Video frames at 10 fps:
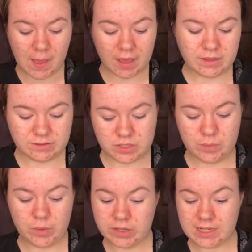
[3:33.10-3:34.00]
I use the
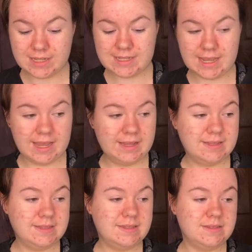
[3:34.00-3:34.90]
Bondi
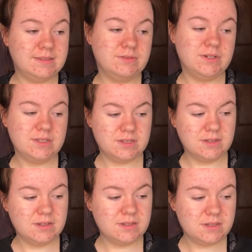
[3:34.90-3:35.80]
Sands, what is it
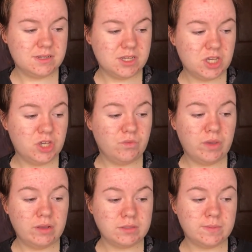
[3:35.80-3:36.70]
called?
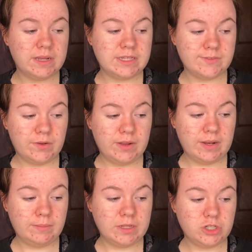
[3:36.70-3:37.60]
Reusable
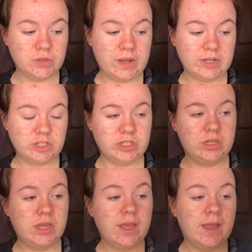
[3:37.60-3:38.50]
exfoliating mitt, dual action.
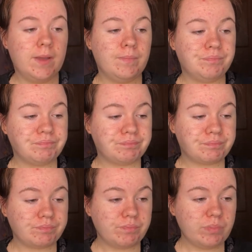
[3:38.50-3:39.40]

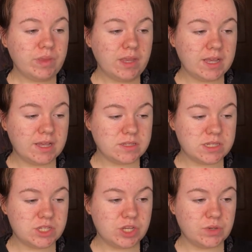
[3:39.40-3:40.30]
It has
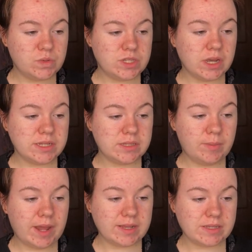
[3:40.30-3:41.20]
two sides. The
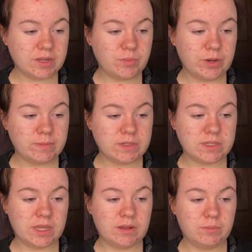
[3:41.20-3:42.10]
black side preps the
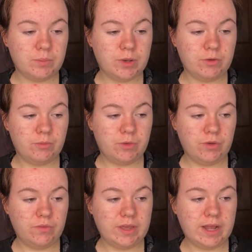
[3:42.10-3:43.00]
skin by
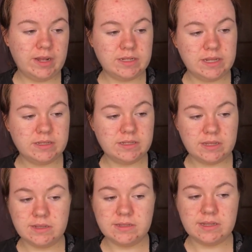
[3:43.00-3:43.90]
removing any dead
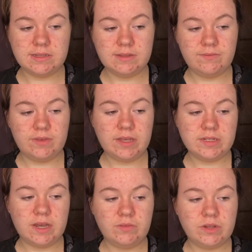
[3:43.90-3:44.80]
skin cells and fake
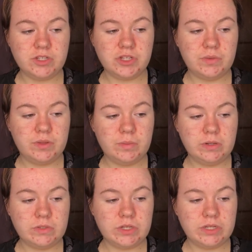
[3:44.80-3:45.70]
tan residue, and the blue
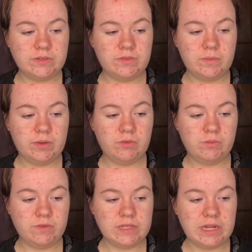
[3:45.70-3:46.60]
side of the mitt
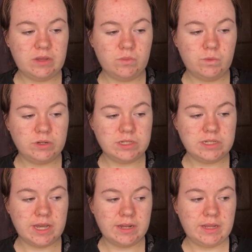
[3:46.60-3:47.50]
removes any unwanted
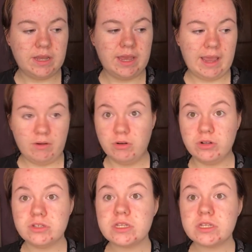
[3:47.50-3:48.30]
tanning errors.